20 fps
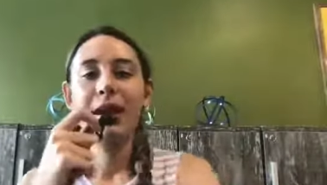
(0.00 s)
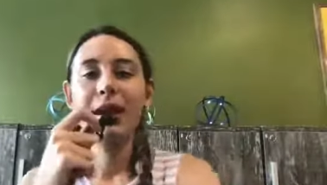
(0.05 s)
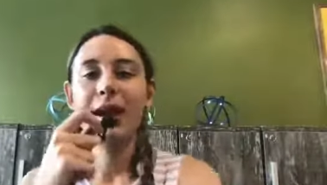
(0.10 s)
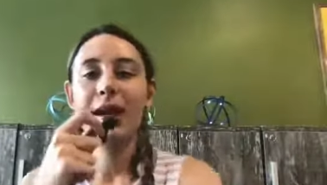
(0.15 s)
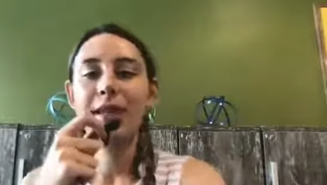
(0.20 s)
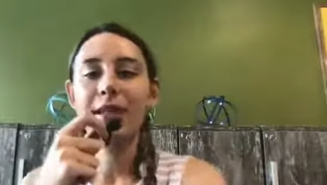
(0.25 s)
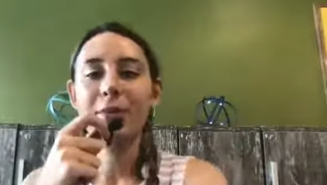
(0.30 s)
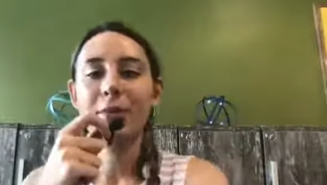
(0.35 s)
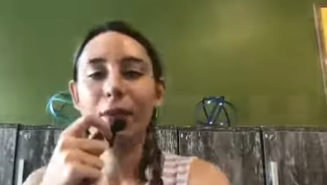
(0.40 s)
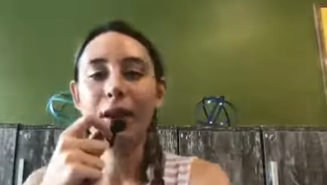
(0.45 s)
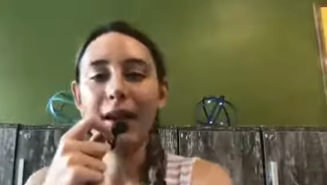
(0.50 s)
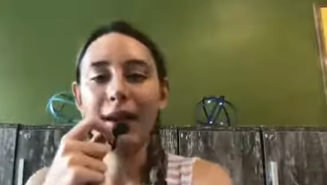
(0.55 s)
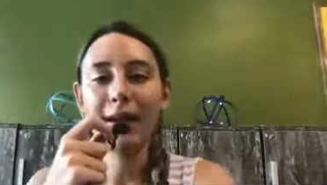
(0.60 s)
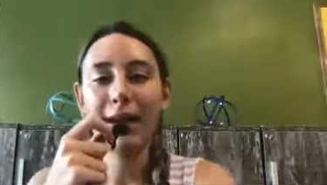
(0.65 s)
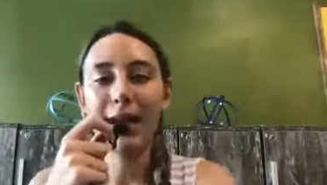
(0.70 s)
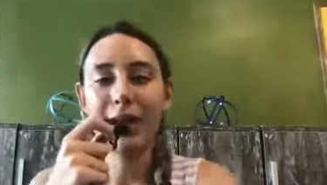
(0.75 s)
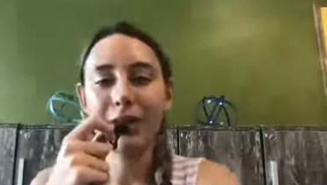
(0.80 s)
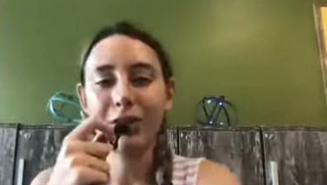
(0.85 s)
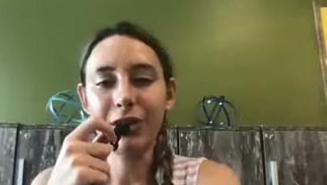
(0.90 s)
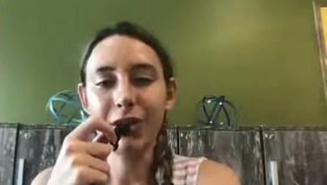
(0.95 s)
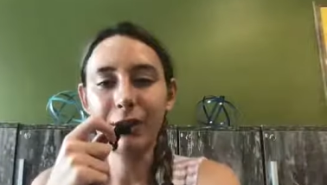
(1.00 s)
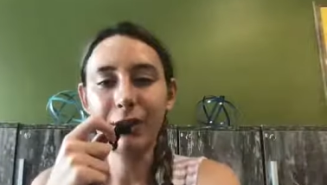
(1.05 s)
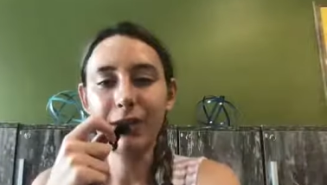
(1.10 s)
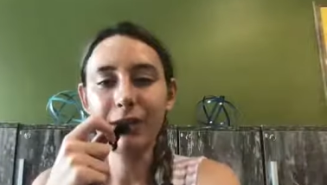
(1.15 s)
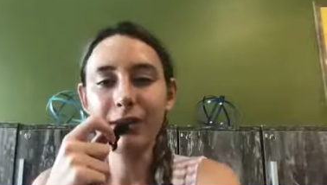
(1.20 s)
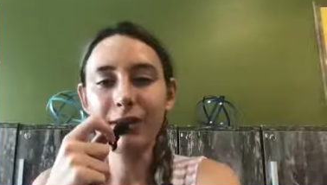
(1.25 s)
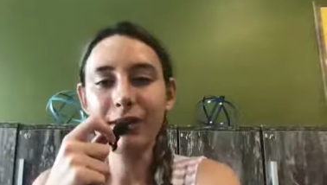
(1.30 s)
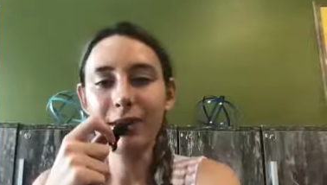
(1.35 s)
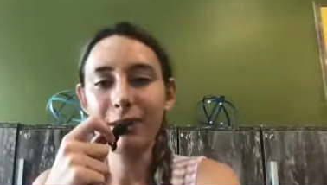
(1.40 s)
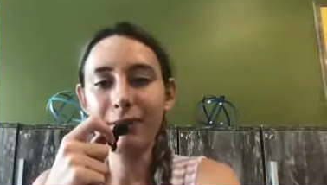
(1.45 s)
and you want to catch up
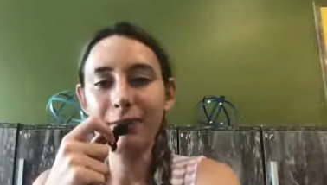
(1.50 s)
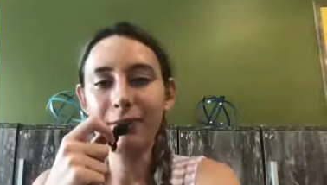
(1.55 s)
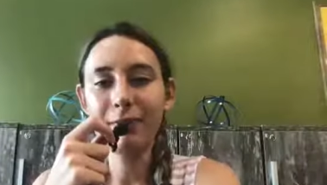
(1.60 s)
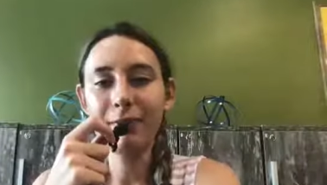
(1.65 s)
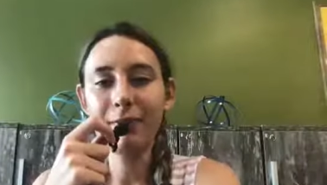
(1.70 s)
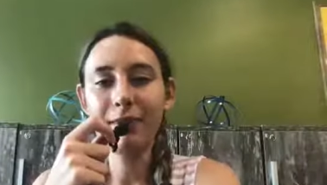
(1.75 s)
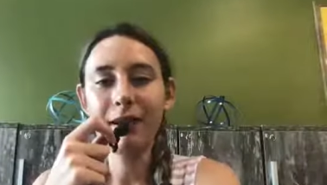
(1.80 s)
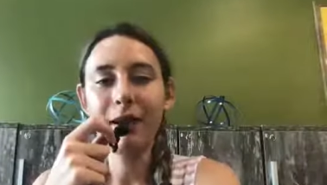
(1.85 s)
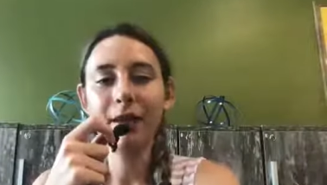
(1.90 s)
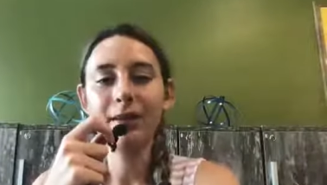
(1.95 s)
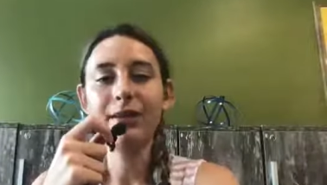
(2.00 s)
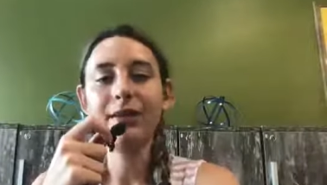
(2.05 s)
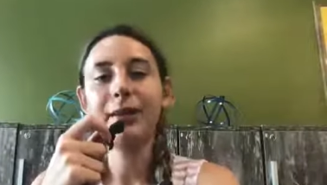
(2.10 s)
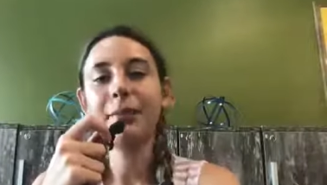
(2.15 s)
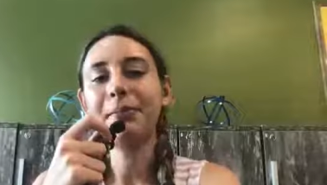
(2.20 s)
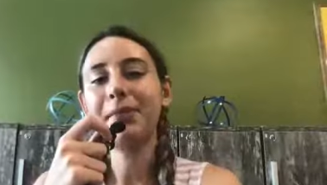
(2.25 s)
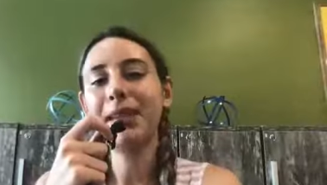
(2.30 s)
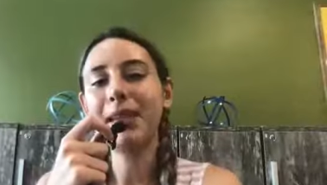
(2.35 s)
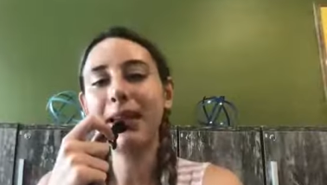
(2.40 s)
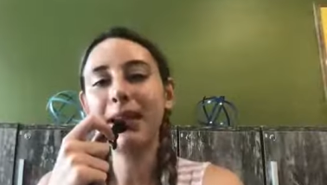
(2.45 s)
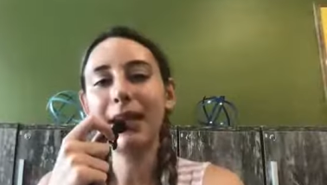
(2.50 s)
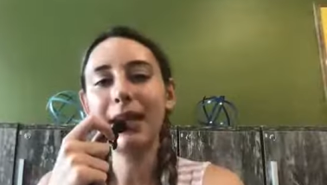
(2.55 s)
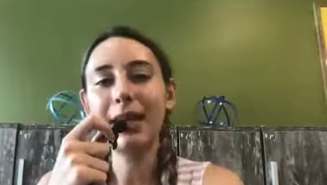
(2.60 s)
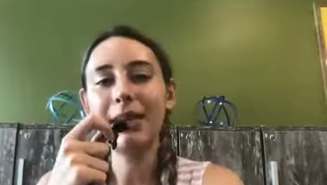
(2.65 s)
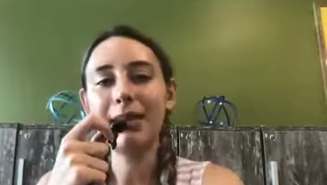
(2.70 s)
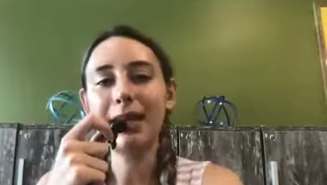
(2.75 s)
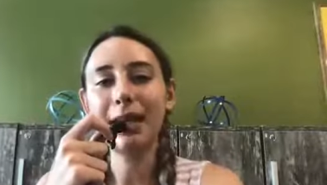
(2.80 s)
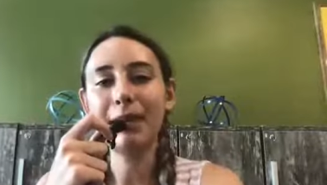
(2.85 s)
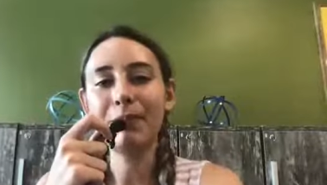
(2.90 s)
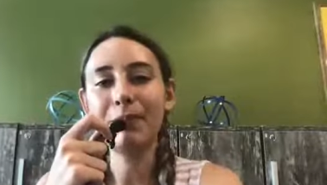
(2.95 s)
on some on something
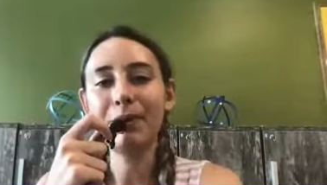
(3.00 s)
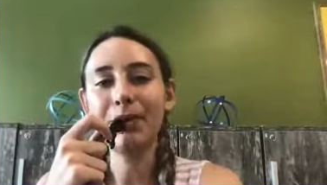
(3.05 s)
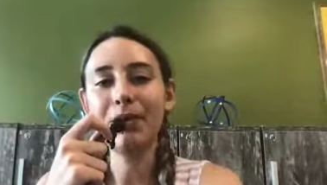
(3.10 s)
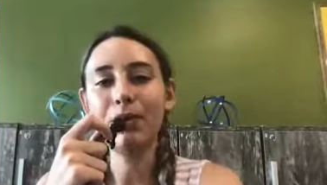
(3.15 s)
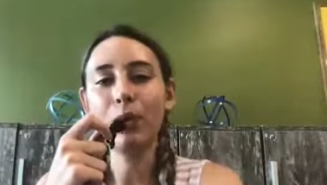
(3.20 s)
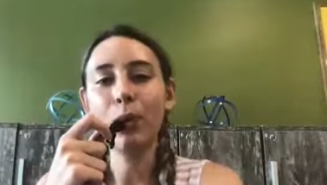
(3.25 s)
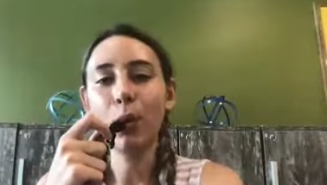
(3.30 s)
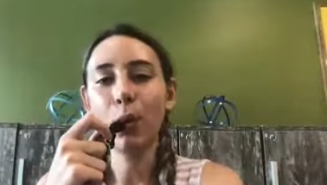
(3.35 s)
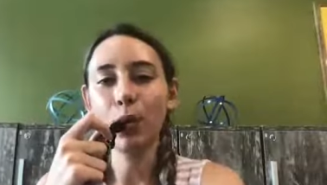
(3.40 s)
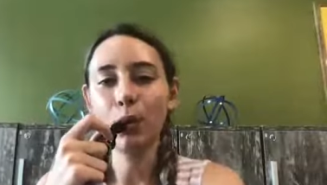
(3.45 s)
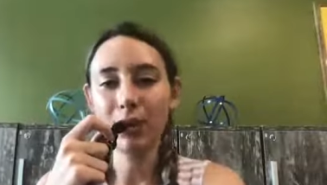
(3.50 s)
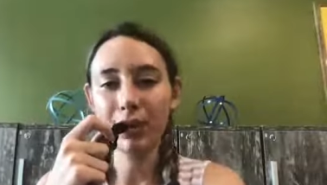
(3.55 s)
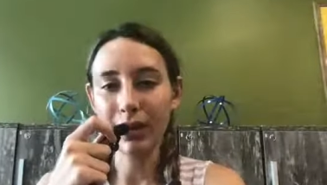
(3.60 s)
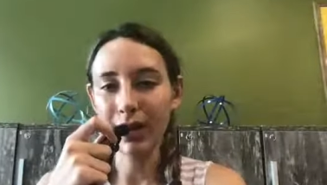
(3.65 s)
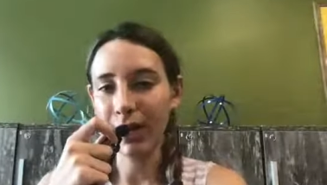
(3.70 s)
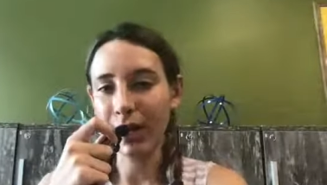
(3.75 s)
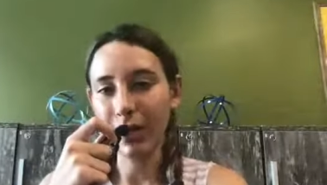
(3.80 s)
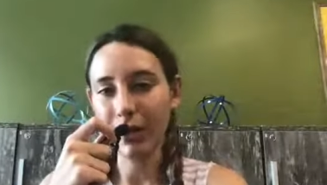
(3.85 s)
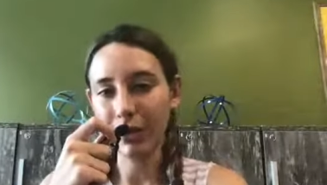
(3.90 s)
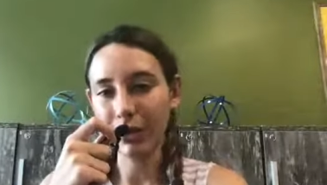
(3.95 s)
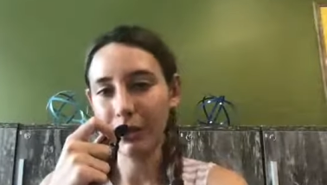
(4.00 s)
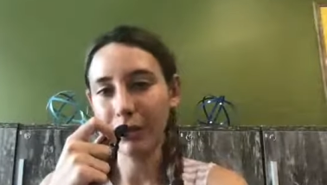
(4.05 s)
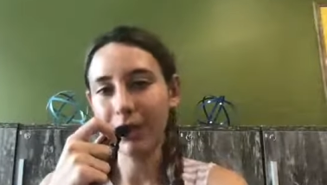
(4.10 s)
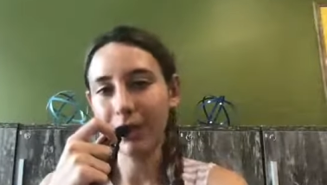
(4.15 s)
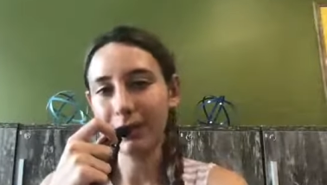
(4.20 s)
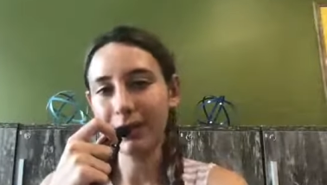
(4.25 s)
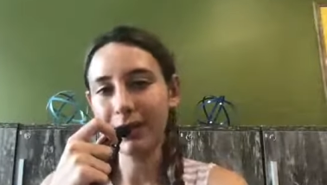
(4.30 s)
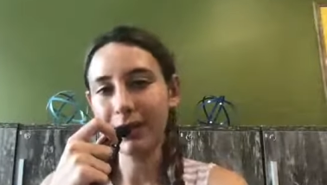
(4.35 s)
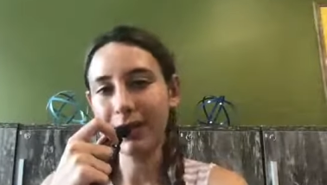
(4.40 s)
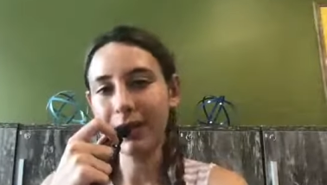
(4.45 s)
and like be totally
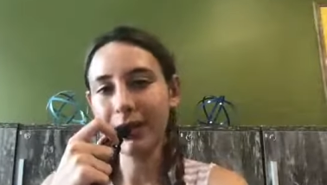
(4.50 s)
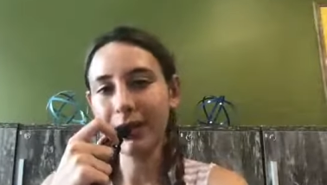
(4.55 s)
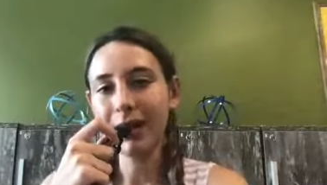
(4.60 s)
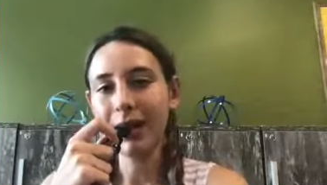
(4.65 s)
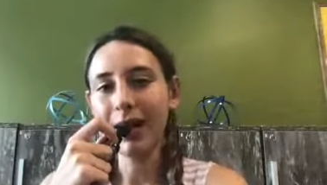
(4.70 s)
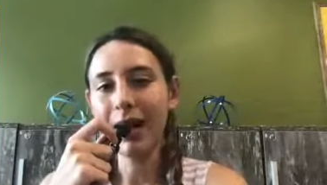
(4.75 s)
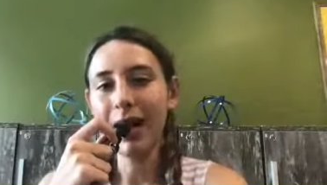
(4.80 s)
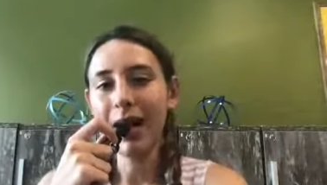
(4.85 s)
uninterrupted,